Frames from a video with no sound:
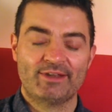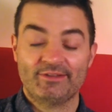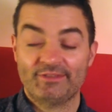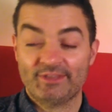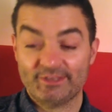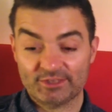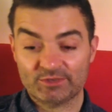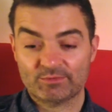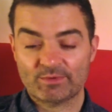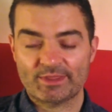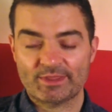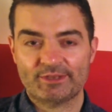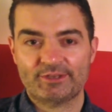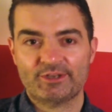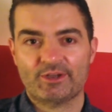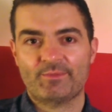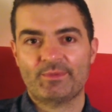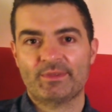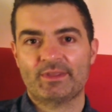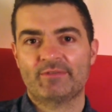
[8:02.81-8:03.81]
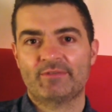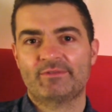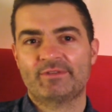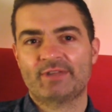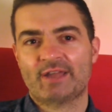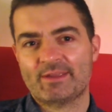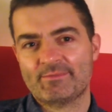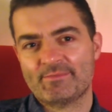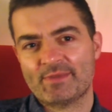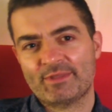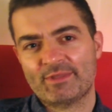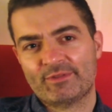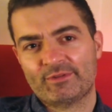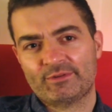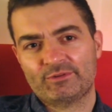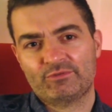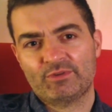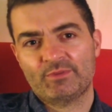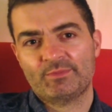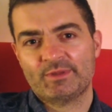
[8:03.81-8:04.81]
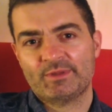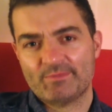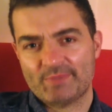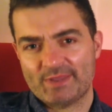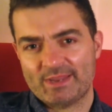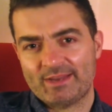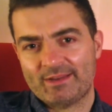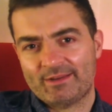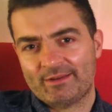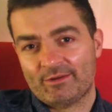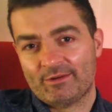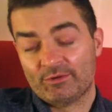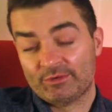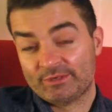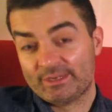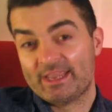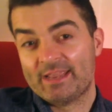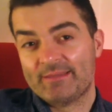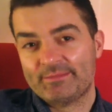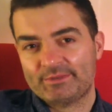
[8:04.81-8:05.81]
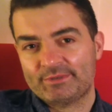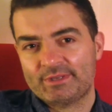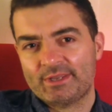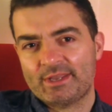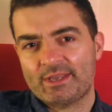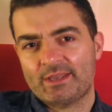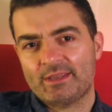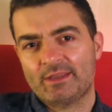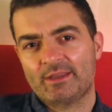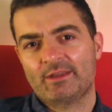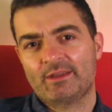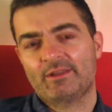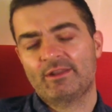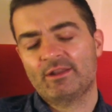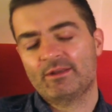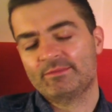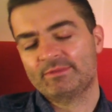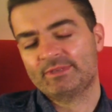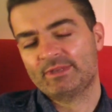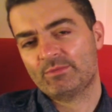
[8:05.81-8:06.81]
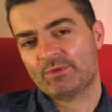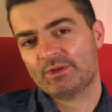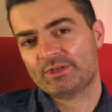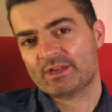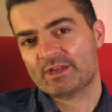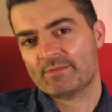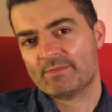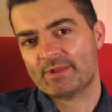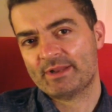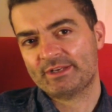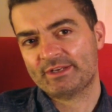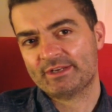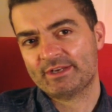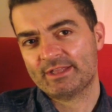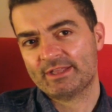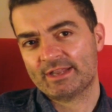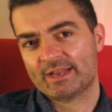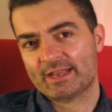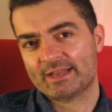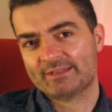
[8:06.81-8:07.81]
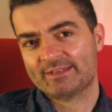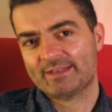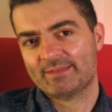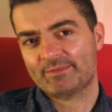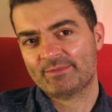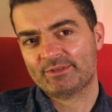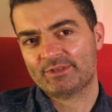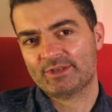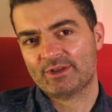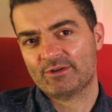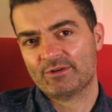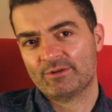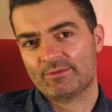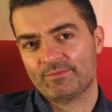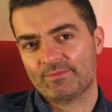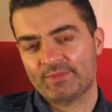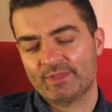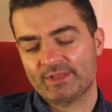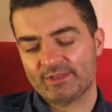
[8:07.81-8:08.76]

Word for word: This is where the topic of dimethyltryptamine, or DMT, comes in, which I mentioned in the last episode.